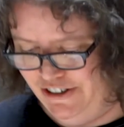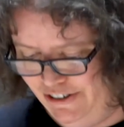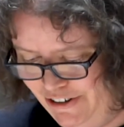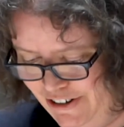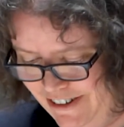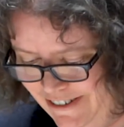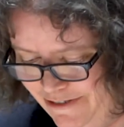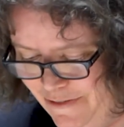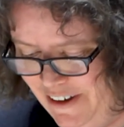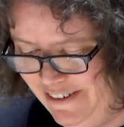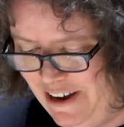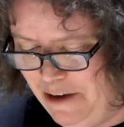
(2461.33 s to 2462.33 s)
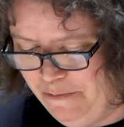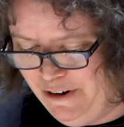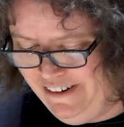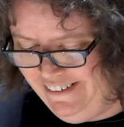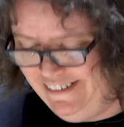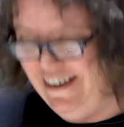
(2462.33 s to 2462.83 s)
to learn from these
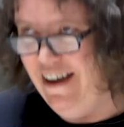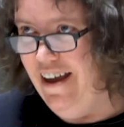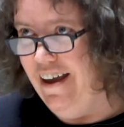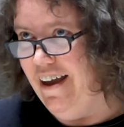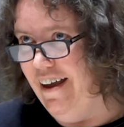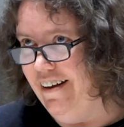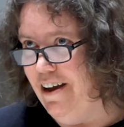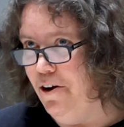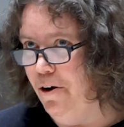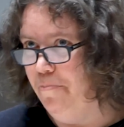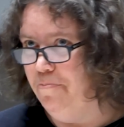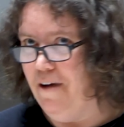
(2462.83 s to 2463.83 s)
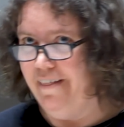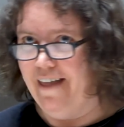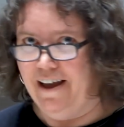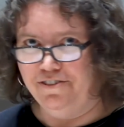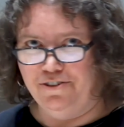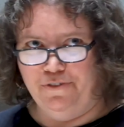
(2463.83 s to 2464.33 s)
aprons, and I hope my
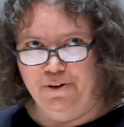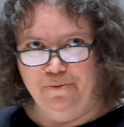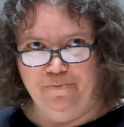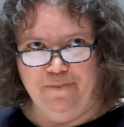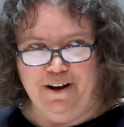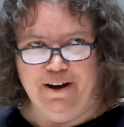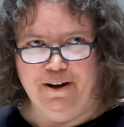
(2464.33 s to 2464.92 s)
last few